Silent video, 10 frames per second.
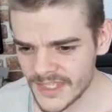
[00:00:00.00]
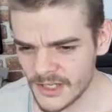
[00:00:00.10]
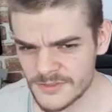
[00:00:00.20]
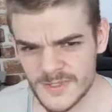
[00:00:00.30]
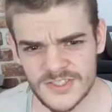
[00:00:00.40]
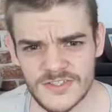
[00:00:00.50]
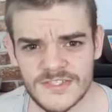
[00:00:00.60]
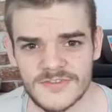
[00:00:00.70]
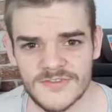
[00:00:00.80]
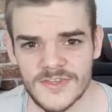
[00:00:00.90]
I was meant to do
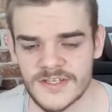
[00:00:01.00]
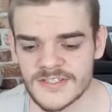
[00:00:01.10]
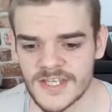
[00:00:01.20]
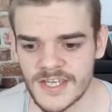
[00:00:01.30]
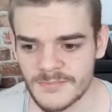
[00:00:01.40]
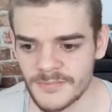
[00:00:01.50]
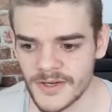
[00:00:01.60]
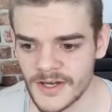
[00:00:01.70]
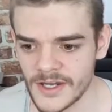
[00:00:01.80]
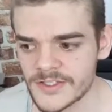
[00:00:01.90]
this on Thursday,
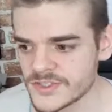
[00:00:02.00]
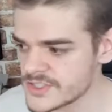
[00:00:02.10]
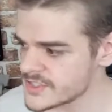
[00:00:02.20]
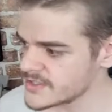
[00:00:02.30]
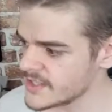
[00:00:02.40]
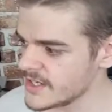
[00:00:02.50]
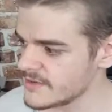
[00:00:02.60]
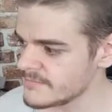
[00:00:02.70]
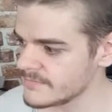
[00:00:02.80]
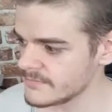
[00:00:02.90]
but I just
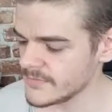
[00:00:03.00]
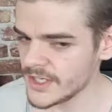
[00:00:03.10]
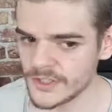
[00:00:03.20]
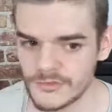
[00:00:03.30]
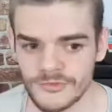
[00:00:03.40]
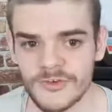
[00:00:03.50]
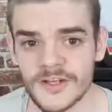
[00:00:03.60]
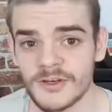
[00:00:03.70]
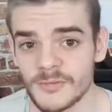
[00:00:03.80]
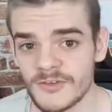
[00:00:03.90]
I couldn't
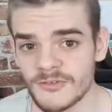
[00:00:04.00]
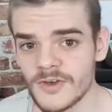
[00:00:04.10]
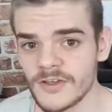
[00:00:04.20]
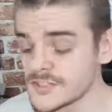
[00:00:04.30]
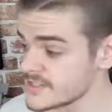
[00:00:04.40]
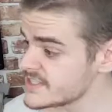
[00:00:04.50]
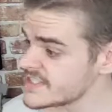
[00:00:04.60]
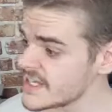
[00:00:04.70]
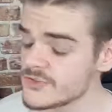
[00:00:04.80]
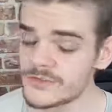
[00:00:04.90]
find it on my phone because I
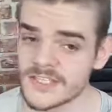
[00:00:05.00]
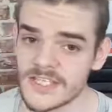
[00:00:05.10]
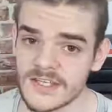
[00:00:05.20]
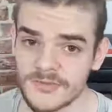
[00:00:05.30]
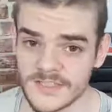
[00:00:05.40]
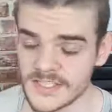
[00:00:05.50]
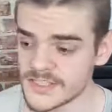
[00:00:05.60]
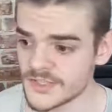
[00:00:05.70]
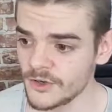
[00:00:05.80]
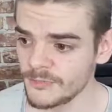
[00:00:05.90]
scheduled it for
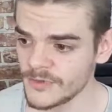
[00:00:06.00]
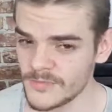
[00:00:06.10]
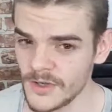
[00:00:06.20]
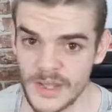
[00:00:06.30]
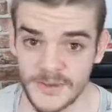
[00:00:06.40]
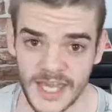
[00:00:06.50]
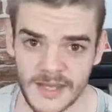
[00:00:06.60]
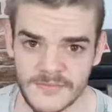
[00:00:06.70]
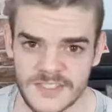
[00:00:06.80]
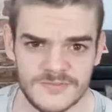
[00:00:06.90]
desktop, but my
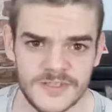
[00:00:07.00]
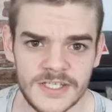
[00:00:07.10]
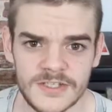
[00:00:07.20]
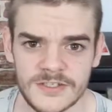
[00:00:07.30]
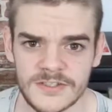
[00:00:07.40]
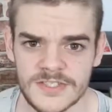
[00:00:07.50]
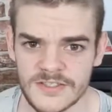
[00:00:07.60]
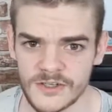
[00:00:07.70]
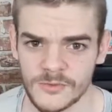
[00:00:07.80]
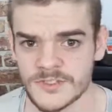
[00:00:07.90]
webcam isn't very good,
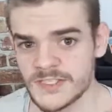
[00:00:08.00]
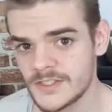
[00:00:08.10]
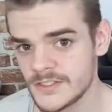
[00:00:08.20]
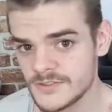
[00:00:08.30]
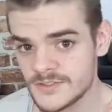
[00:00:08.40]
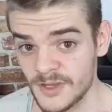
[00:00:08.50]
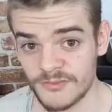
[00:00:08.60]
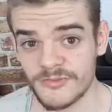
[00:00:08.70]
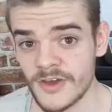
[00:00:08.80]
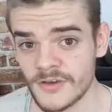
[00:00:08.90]
and I wanted to use my
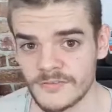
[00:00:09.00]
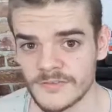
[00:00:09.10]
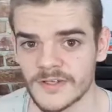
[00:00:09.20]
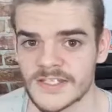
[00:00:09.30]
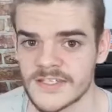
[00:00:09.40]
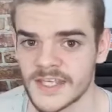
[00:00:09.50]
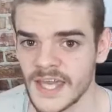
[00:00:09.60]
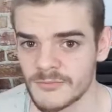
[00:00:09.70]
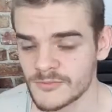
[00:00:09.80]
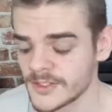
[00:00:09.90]
phone as the
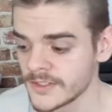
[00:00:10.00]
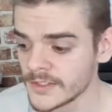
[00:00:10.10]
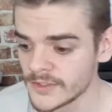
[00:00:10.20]
camera.